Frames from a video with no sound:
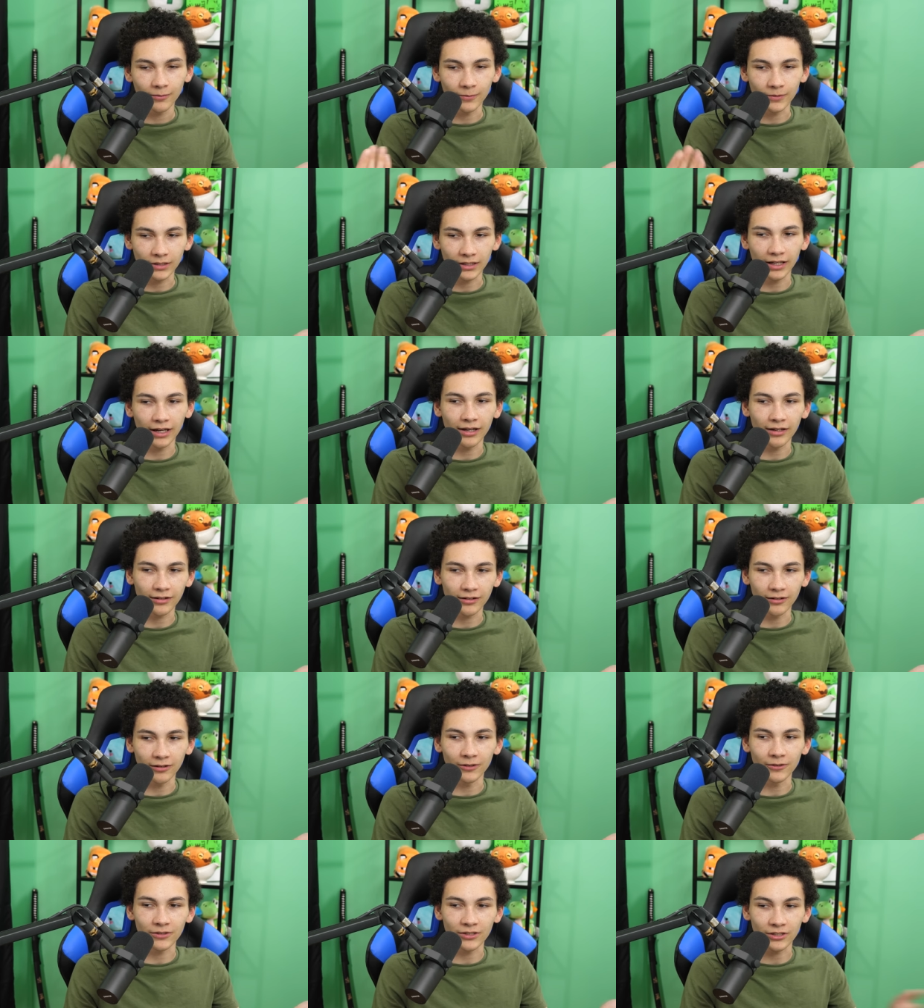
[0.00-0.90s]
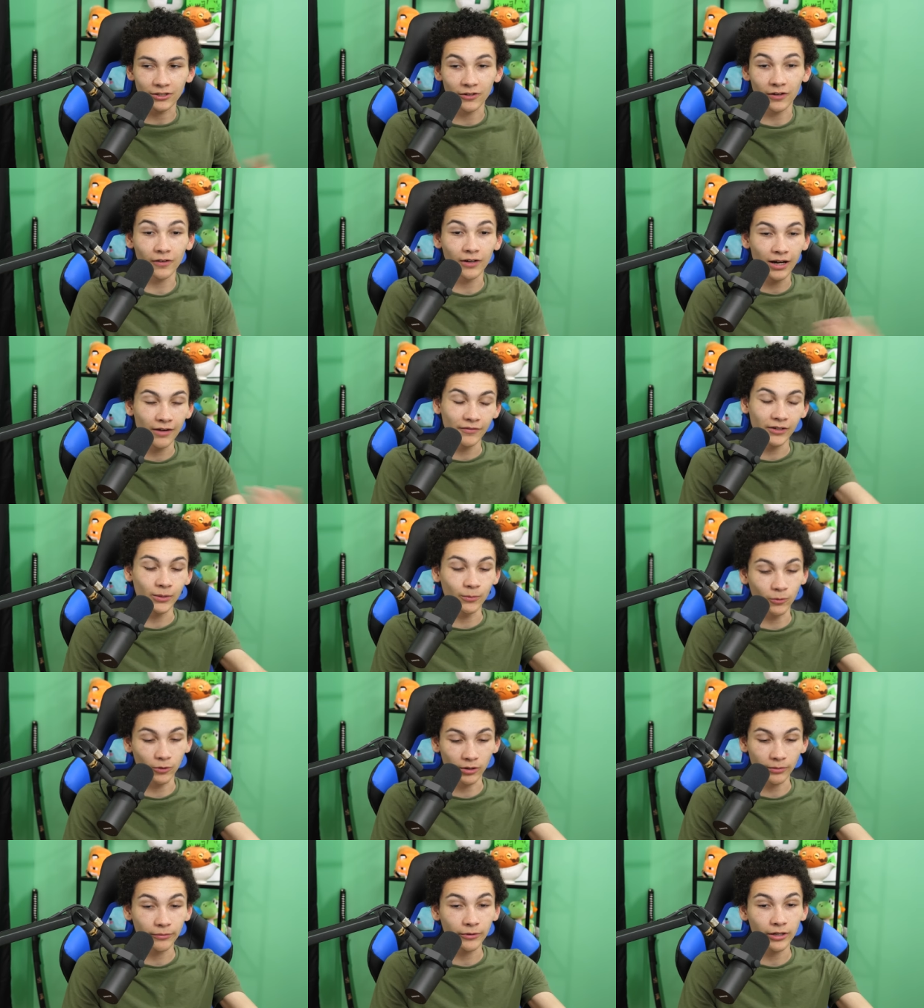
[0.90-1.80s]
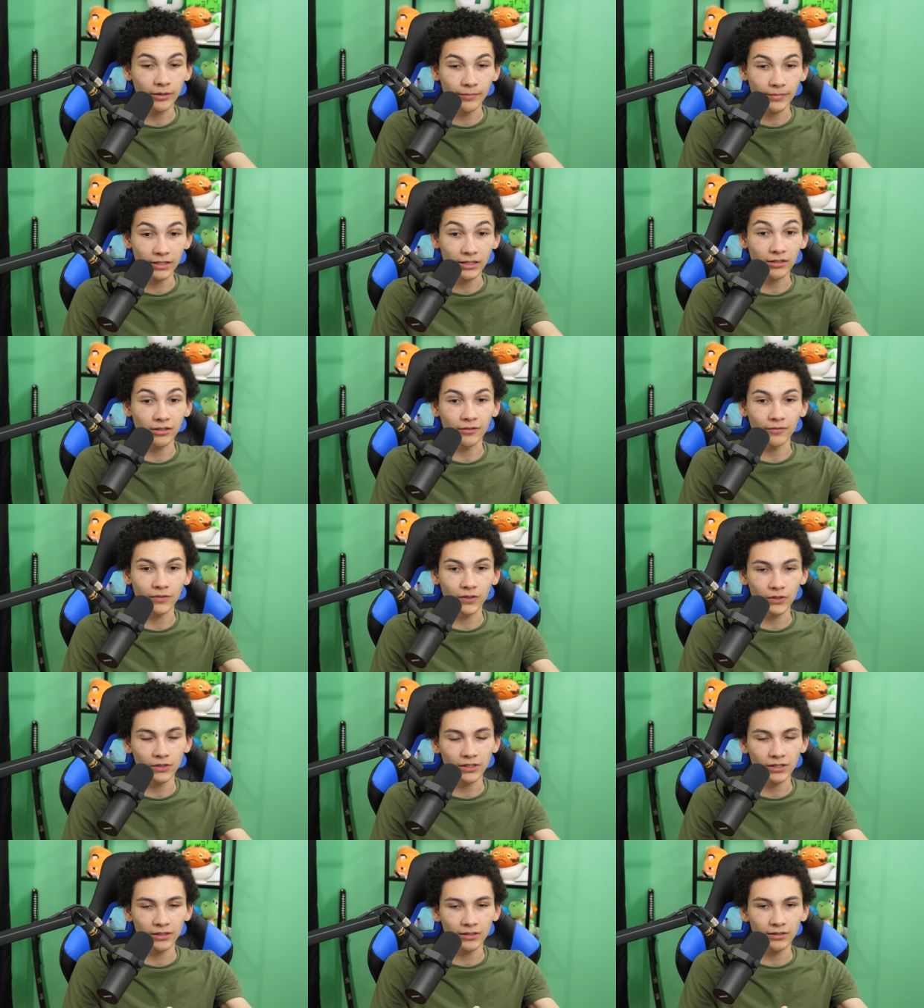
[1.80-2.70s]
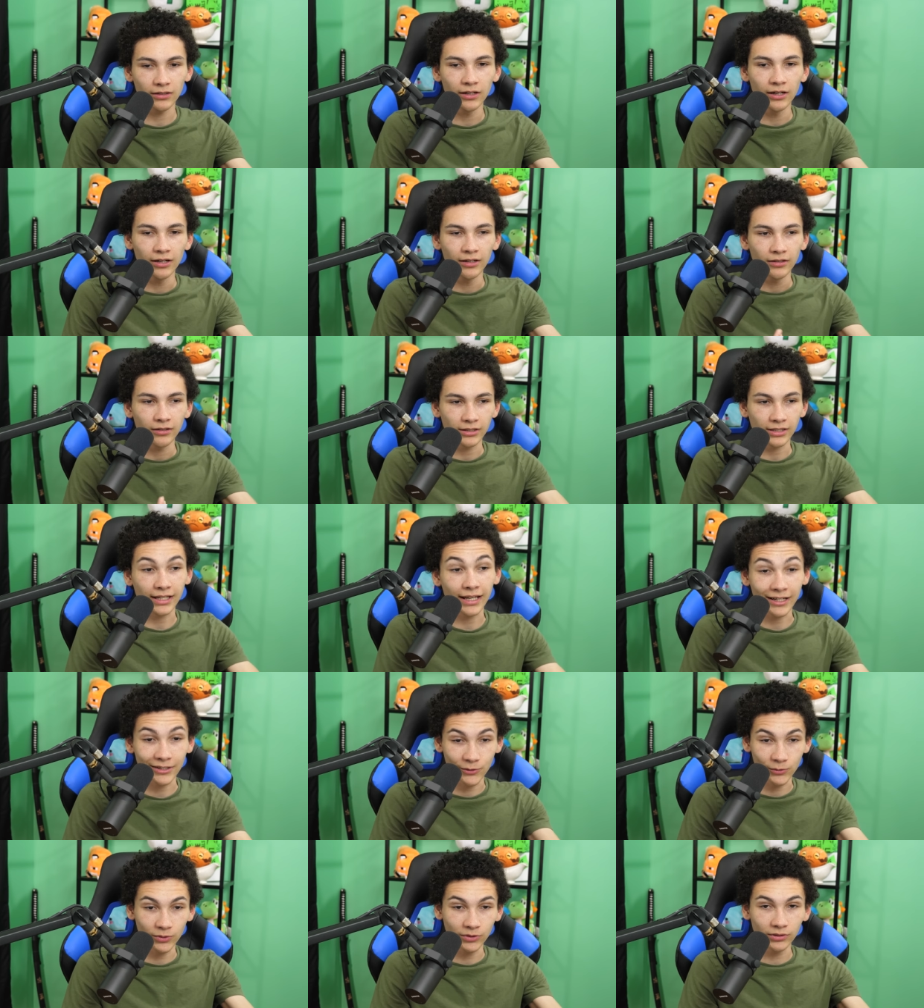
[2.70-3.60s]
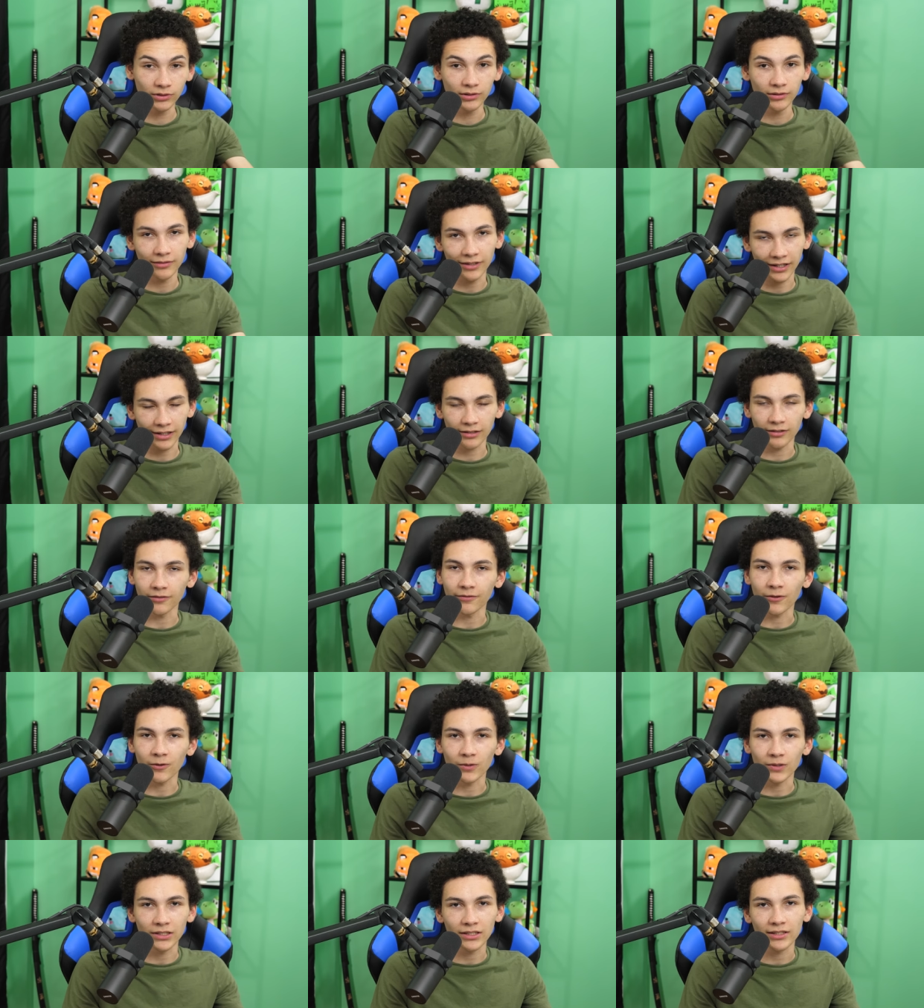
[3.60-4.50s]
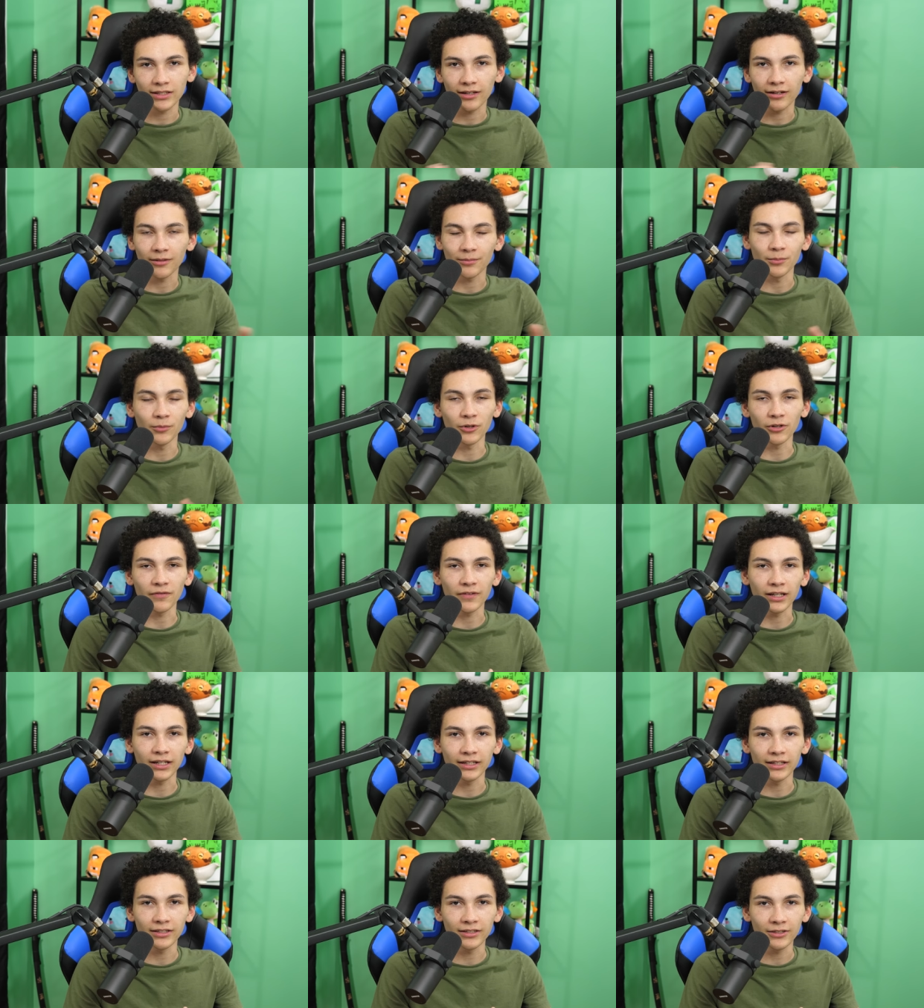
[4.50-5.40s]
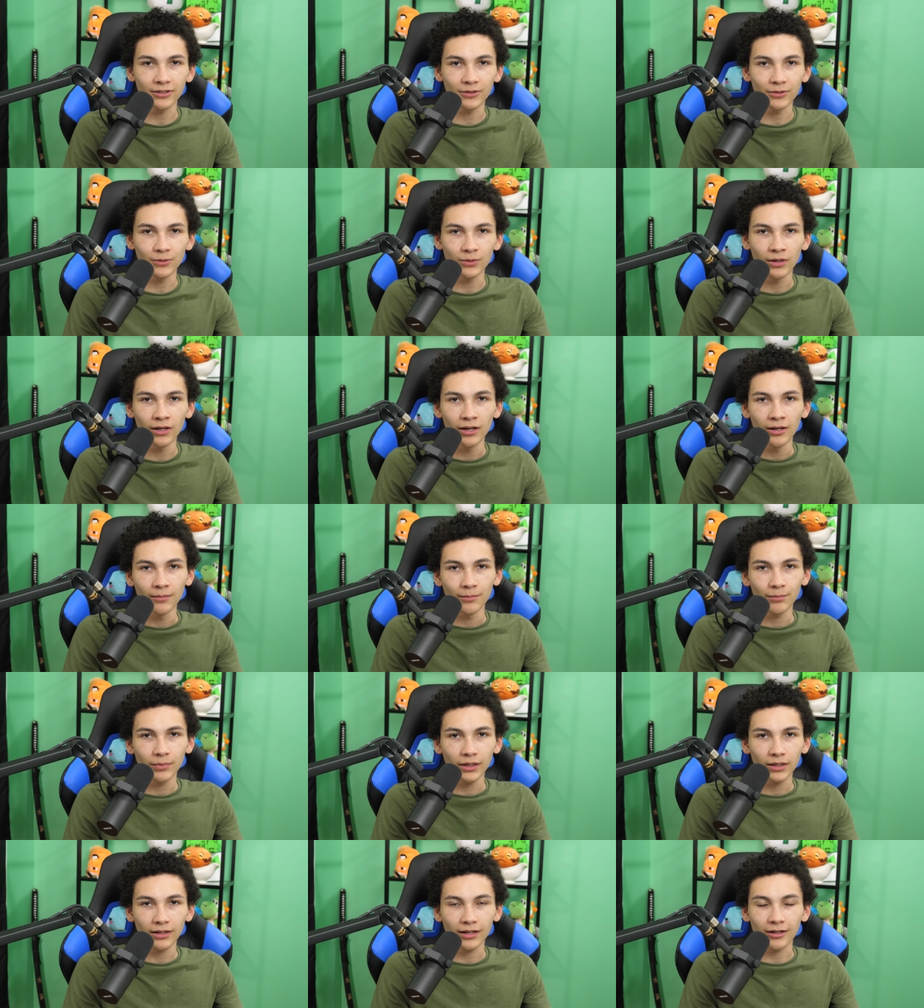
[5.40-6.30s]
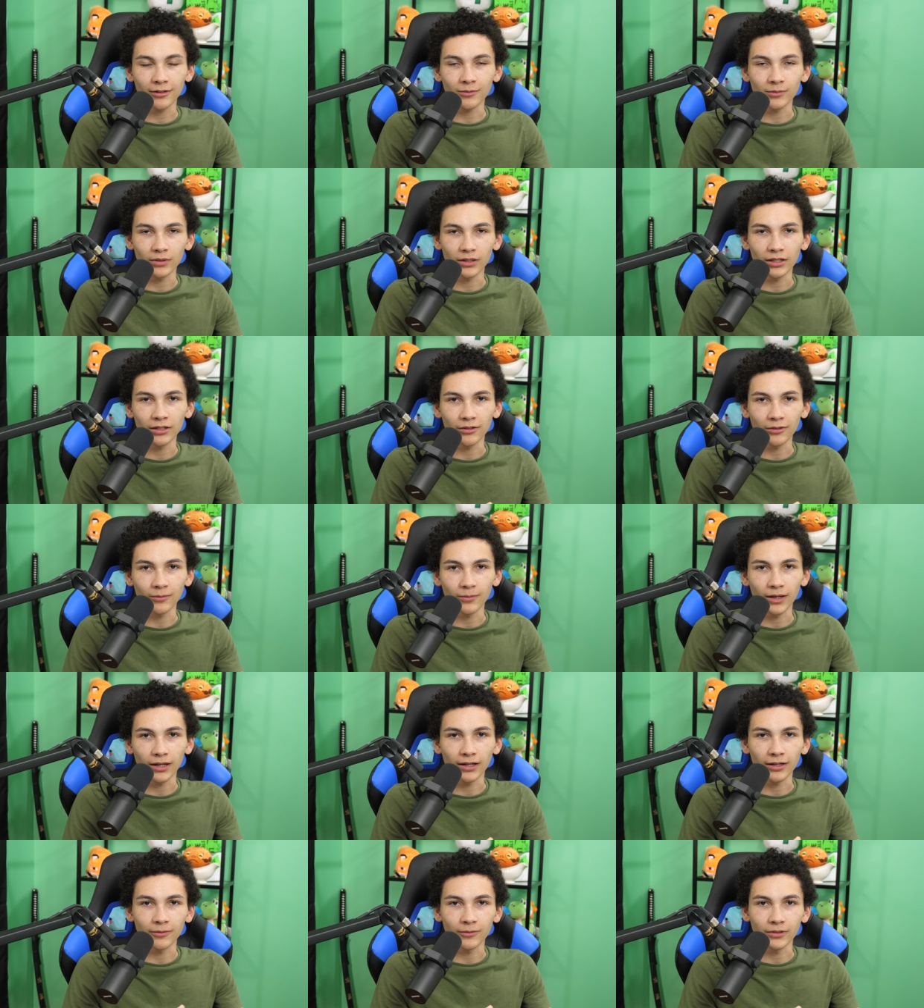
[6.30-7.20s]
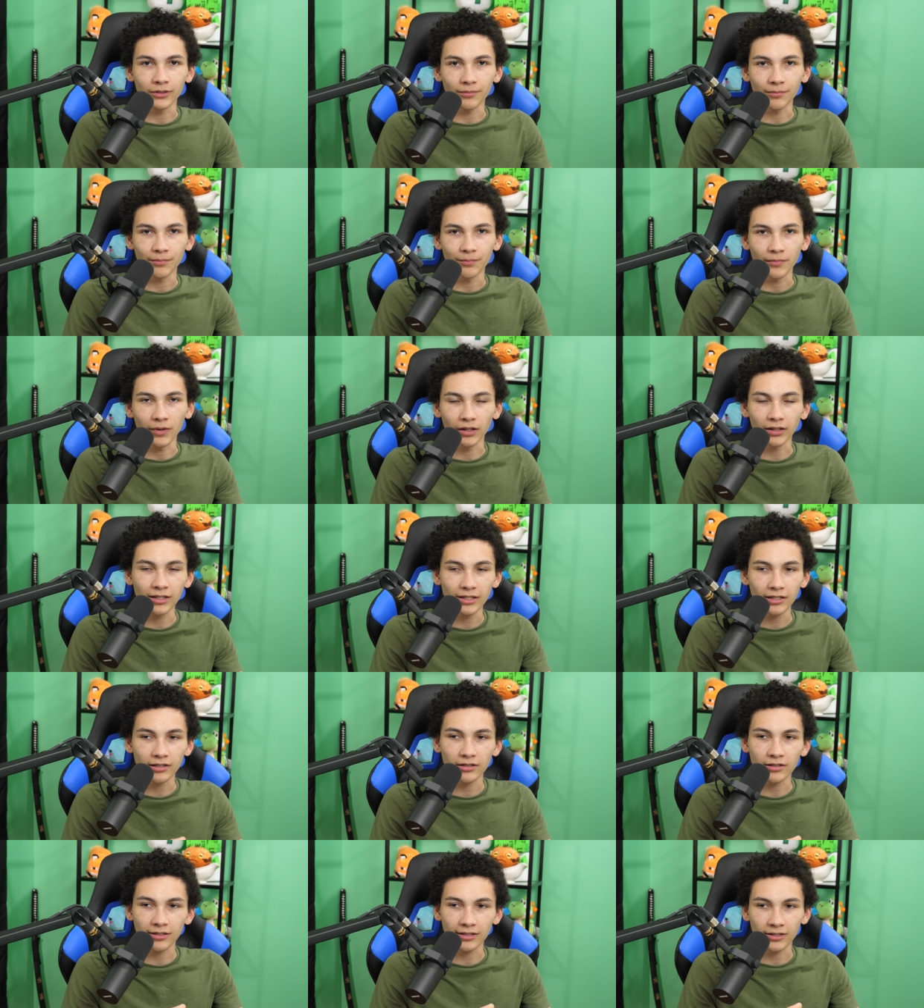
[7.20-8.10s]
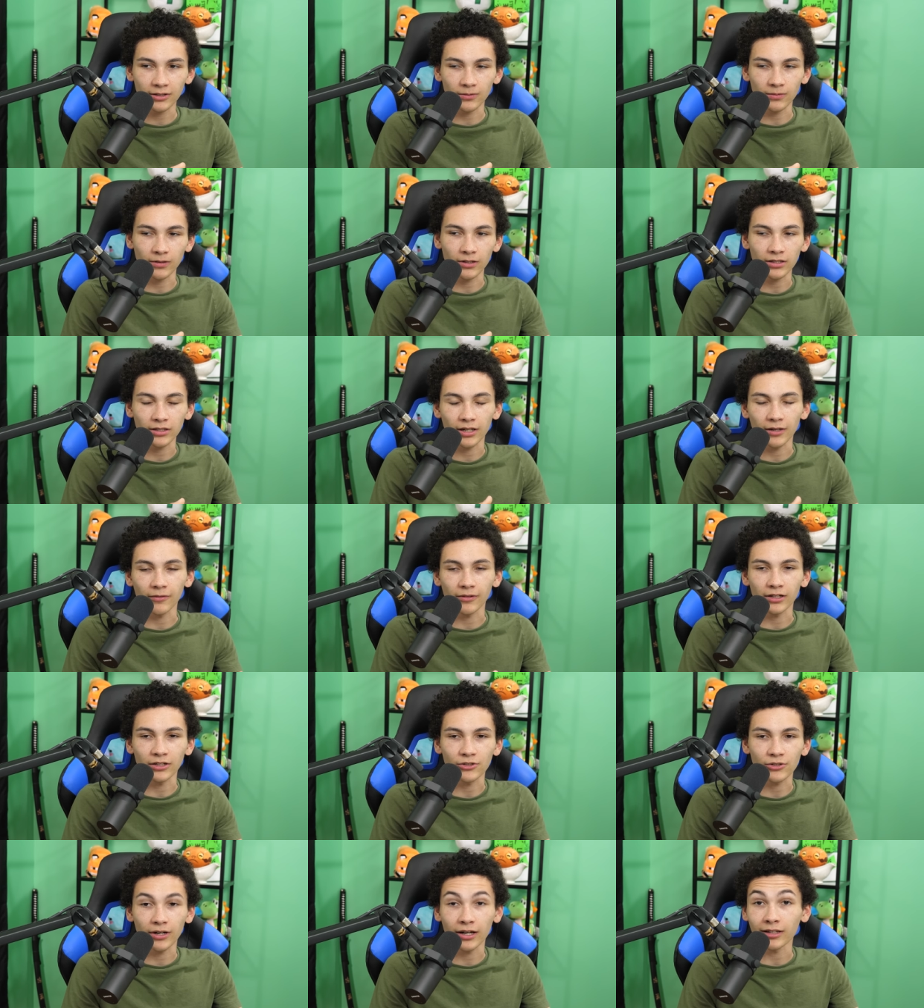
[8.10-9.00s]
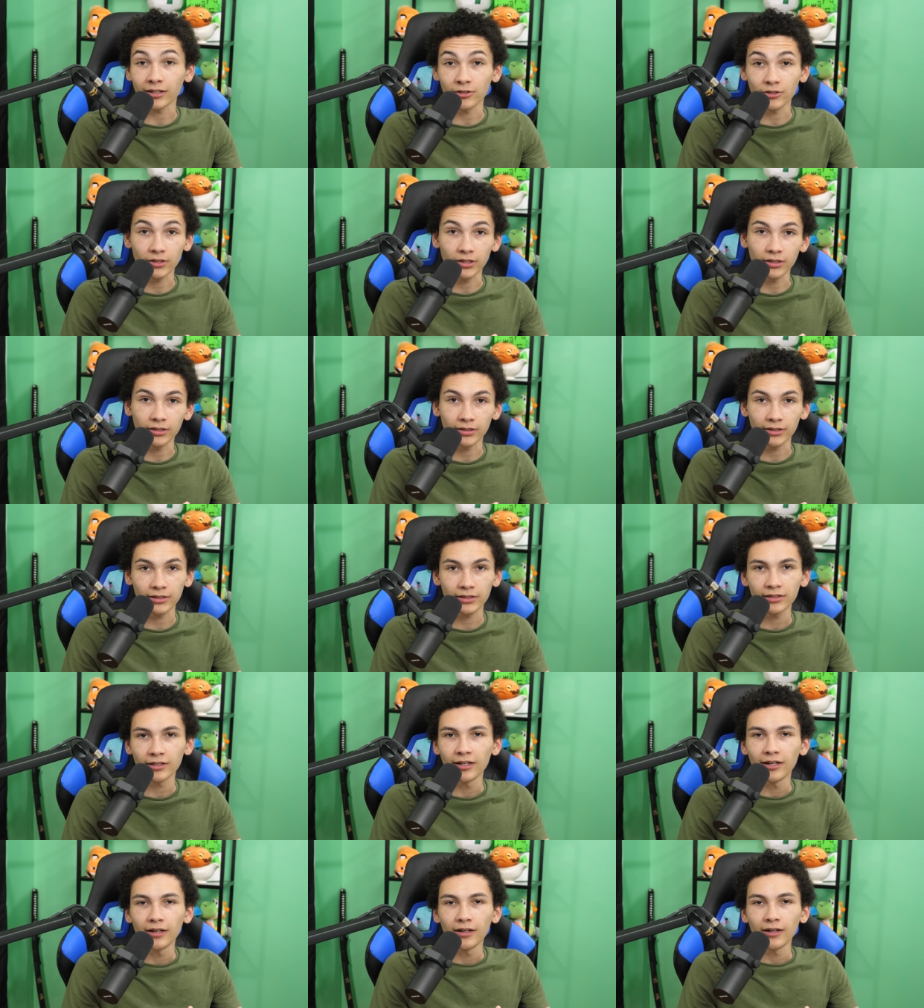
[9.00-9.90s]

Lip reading: Was that conclusion. So I don't have any more appointments in the future scheduled. I can of course set up more if I need to, but I don't really know why I would, unless it just gets worse and I want to try the drugs.